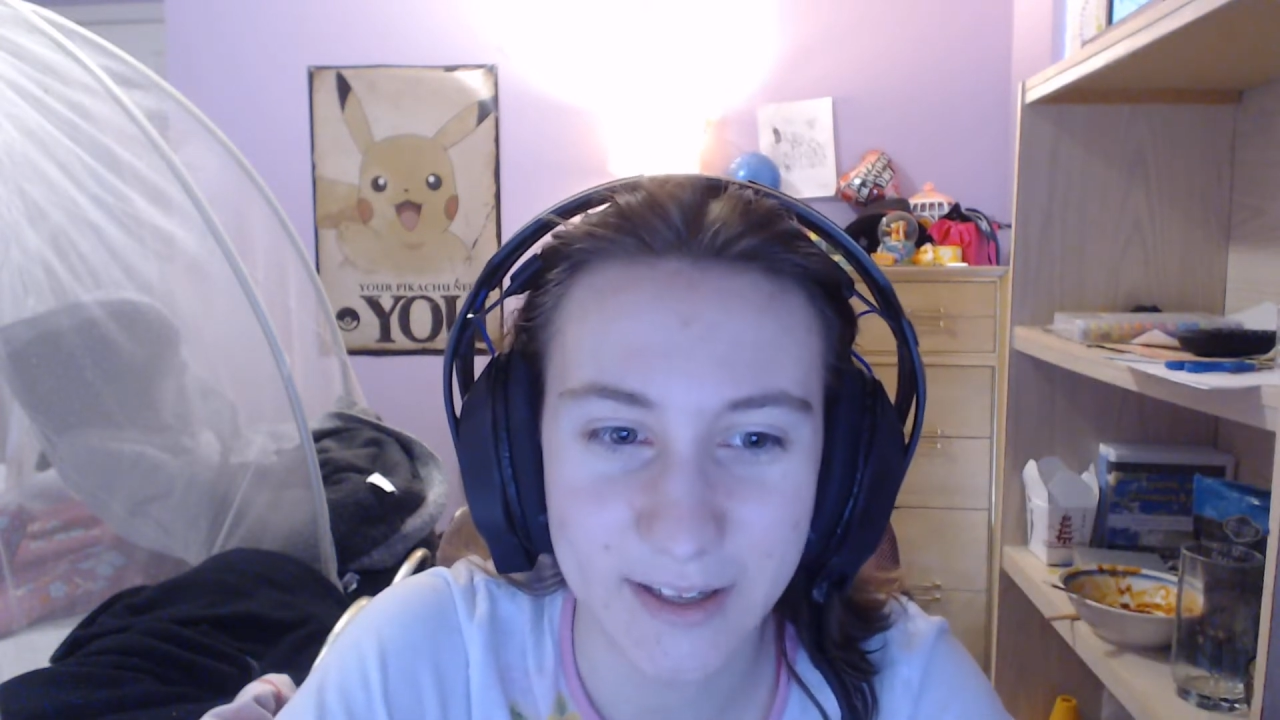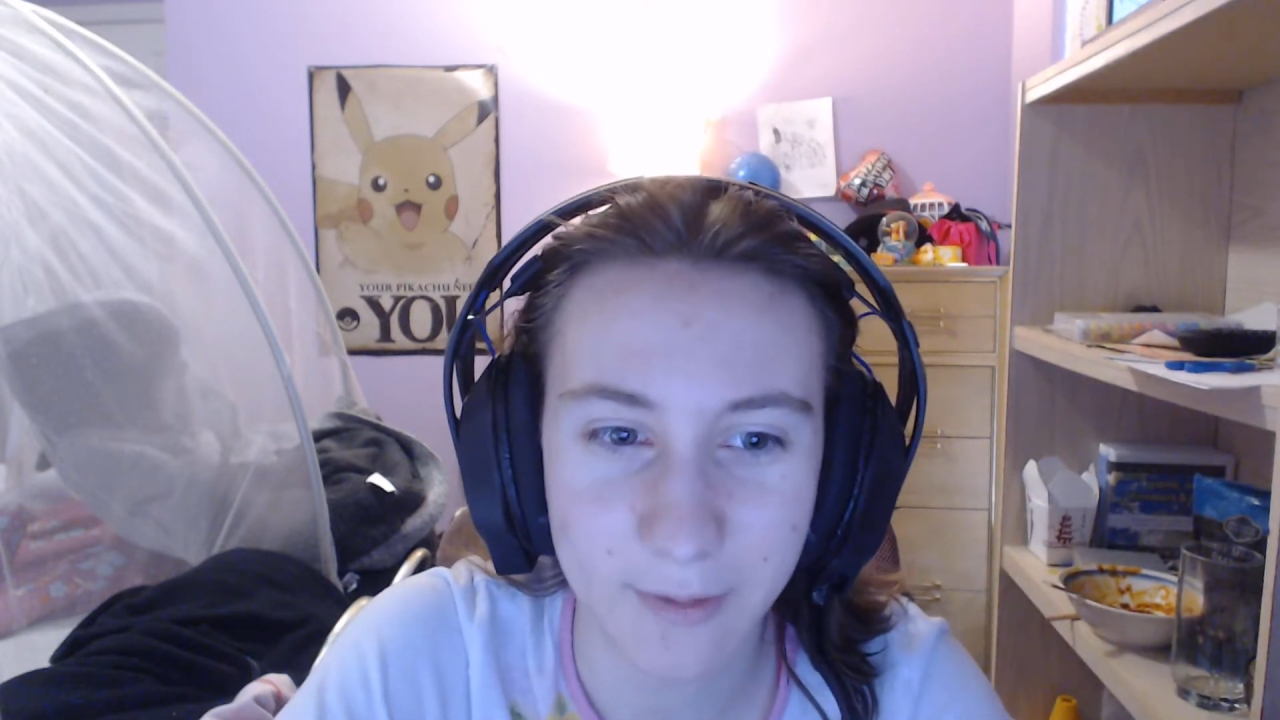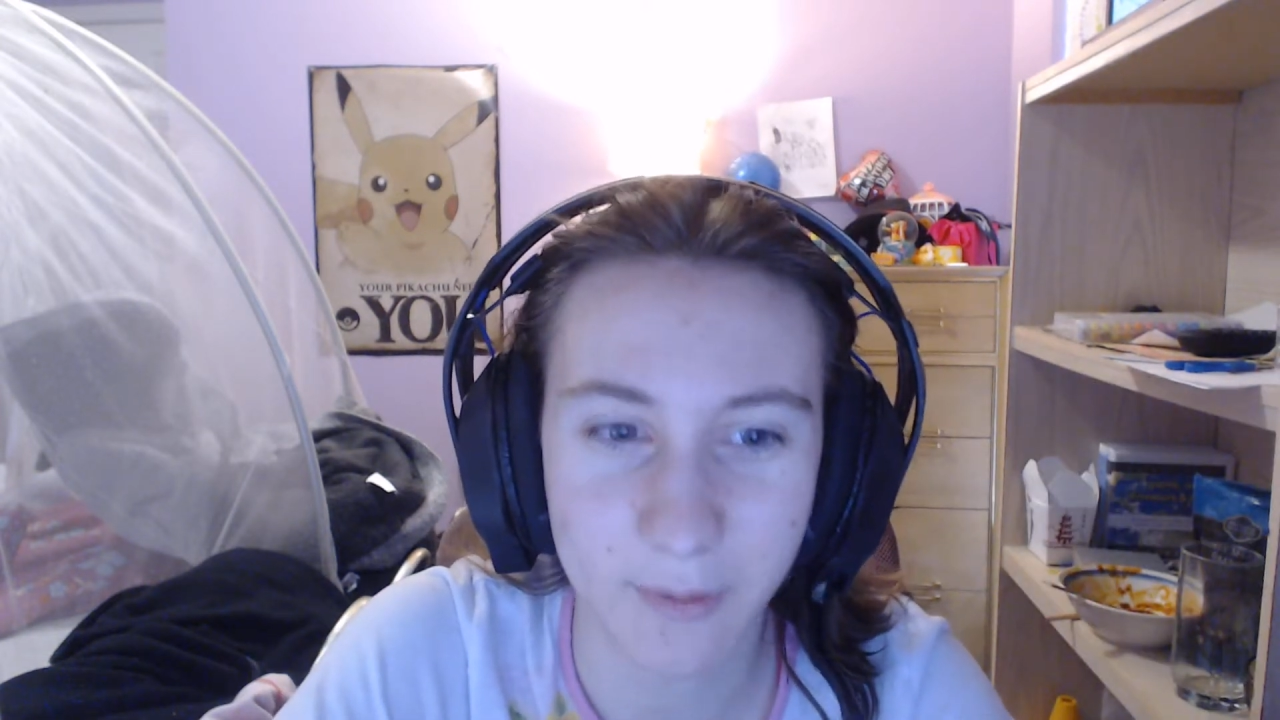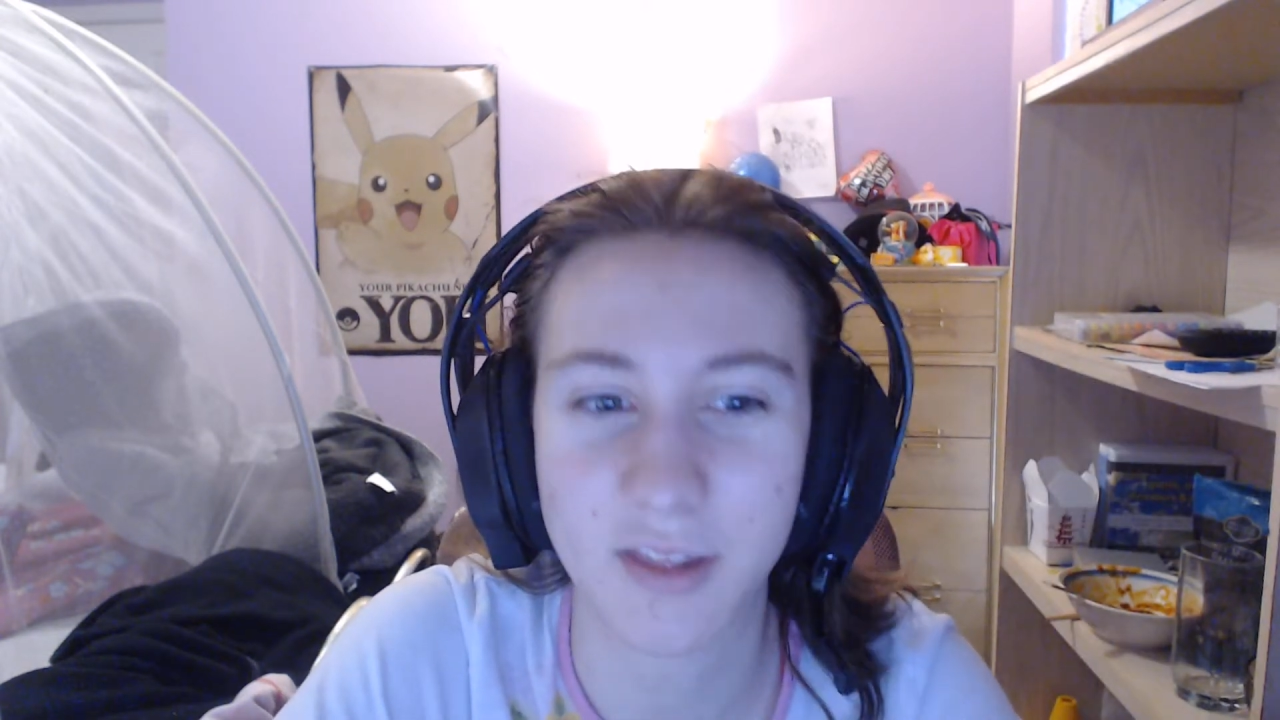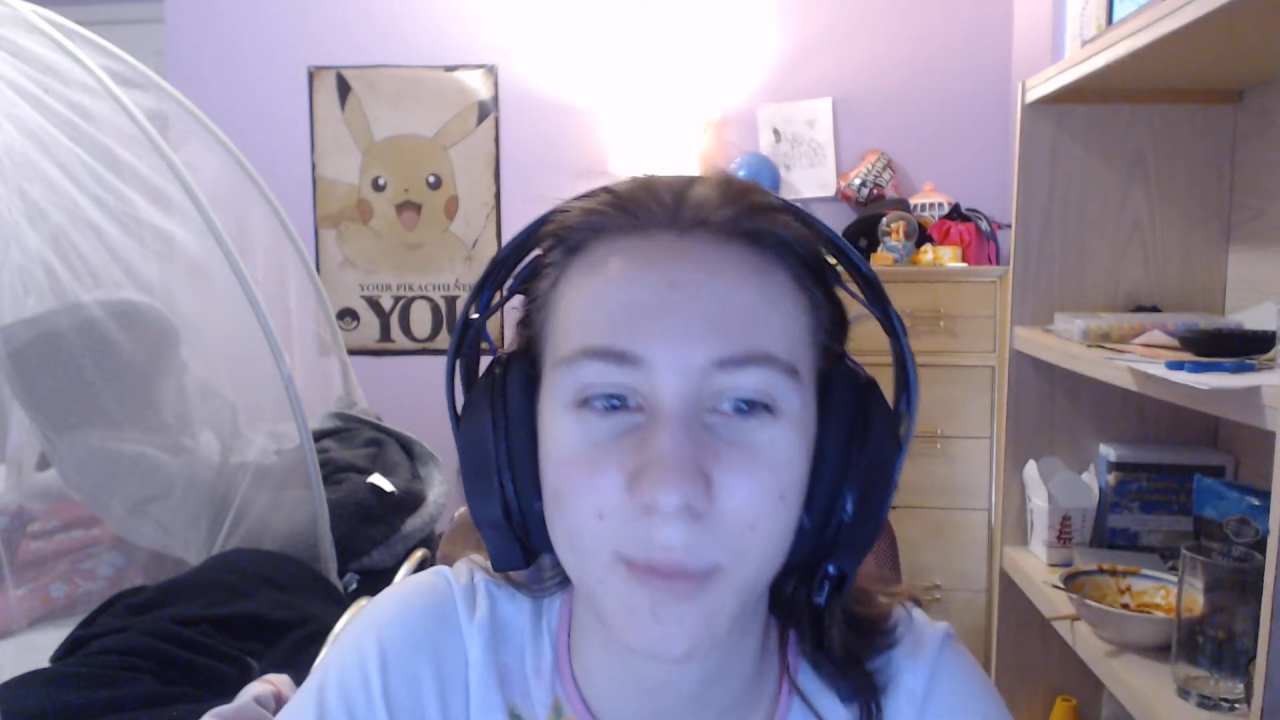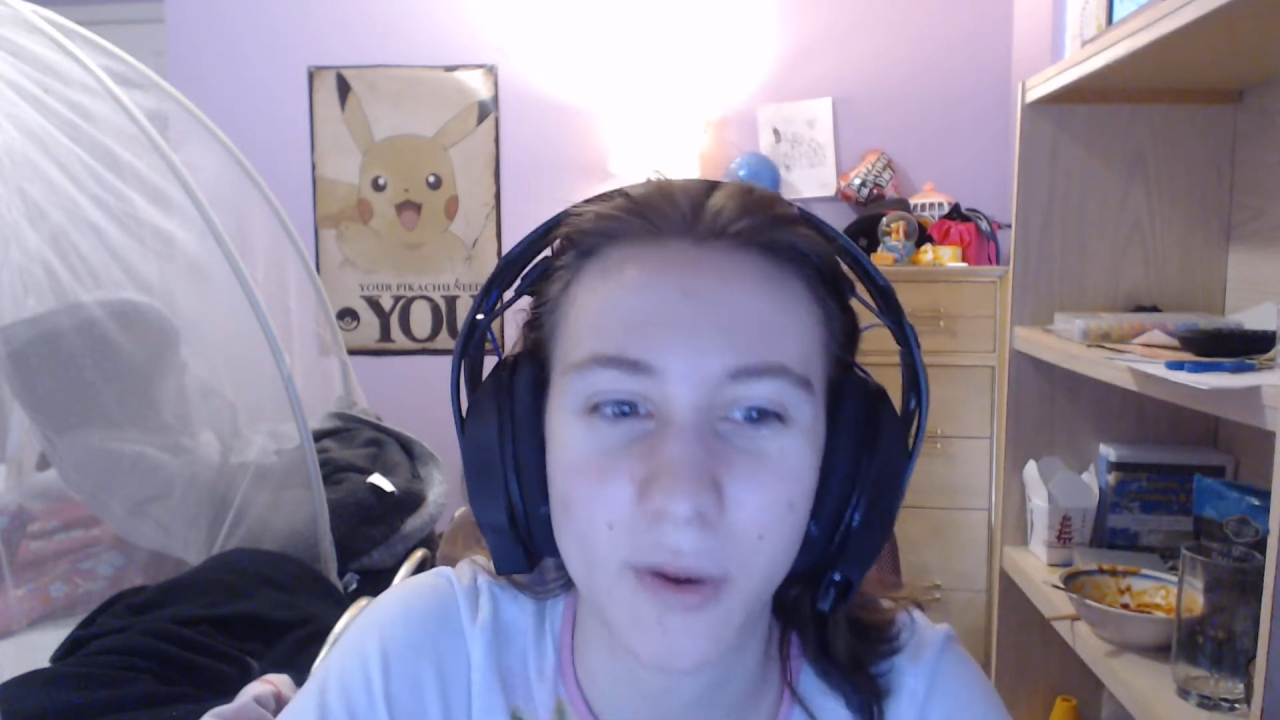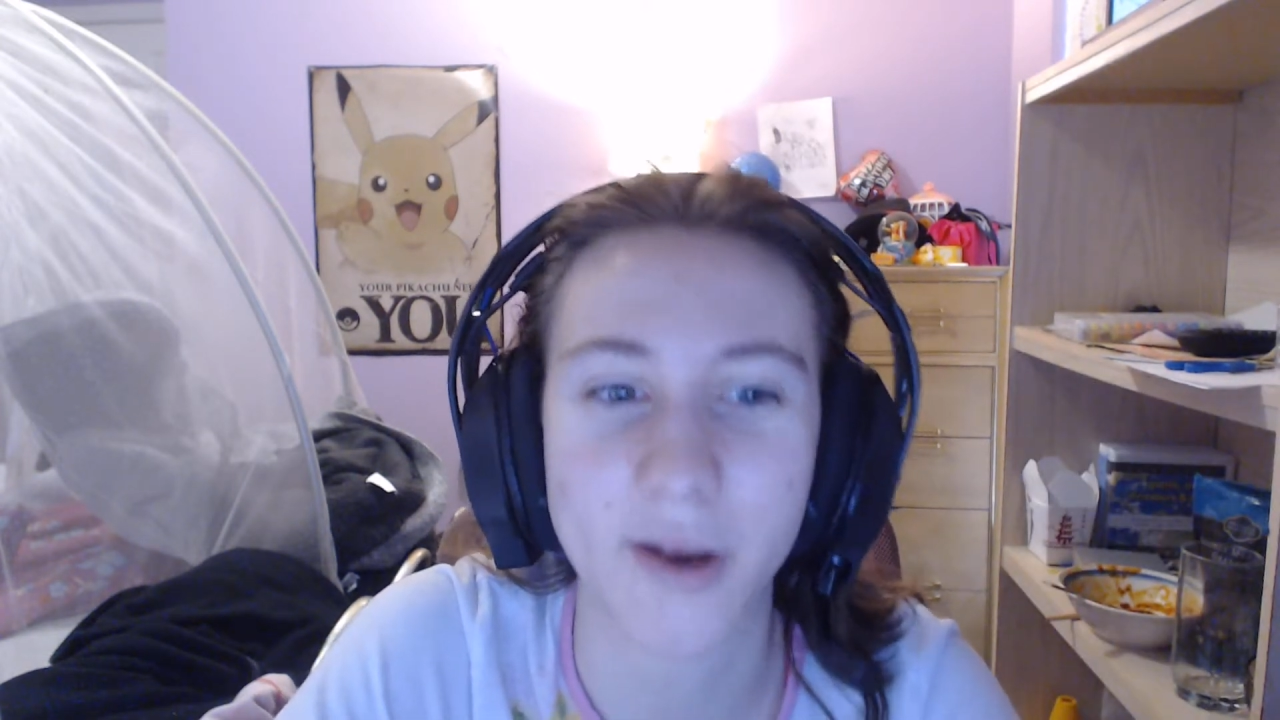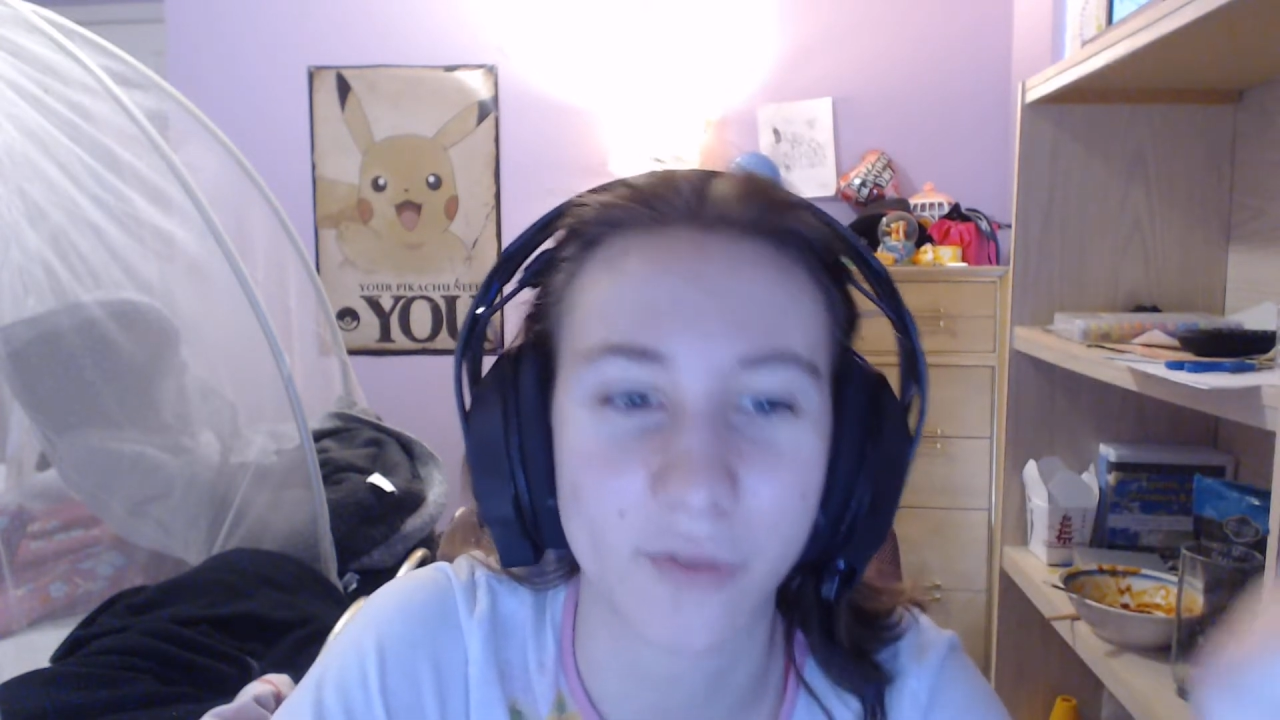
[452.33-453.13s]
What's the point of